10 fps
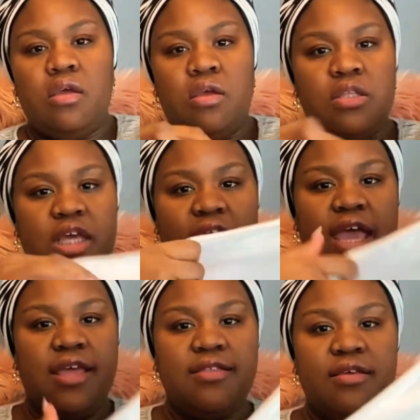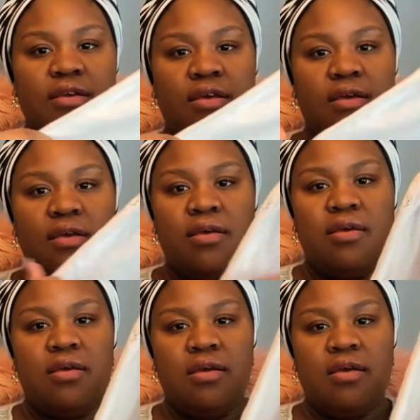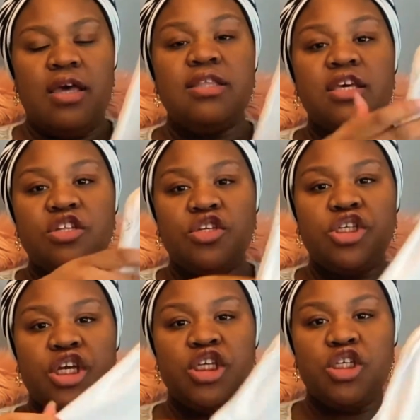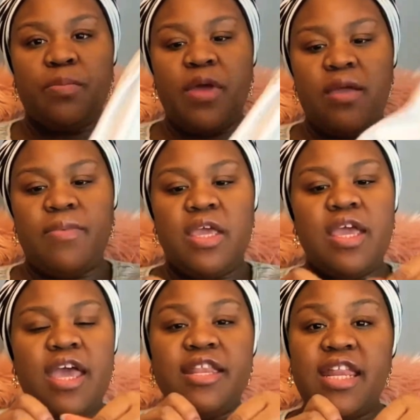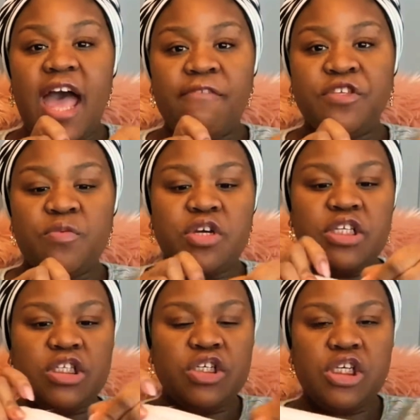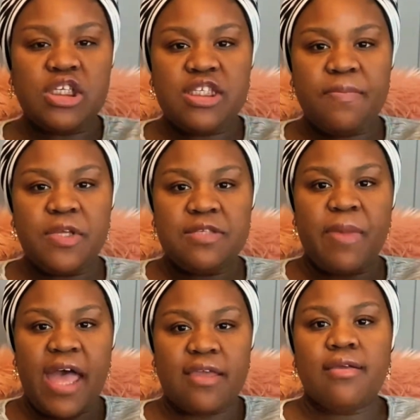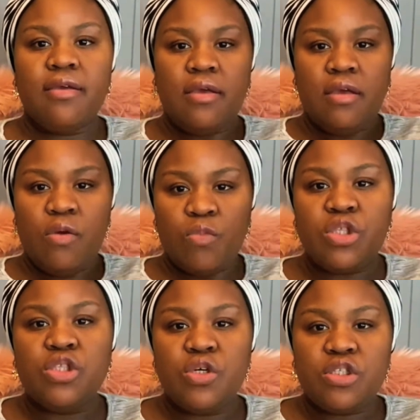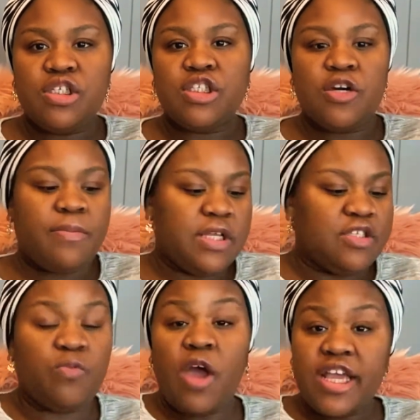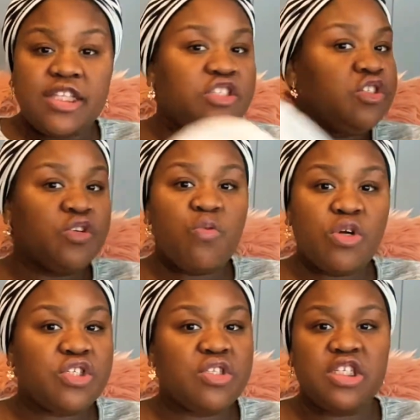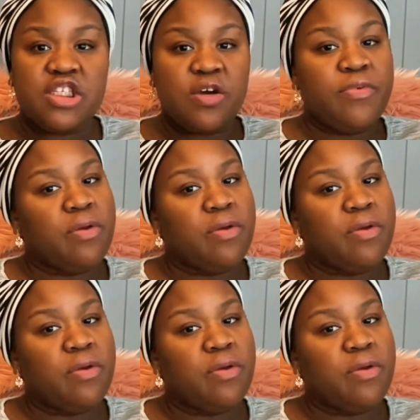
the end and then you change your baby, and then afterwards you just zip it back with no disturbance, right? You don't want to disturb your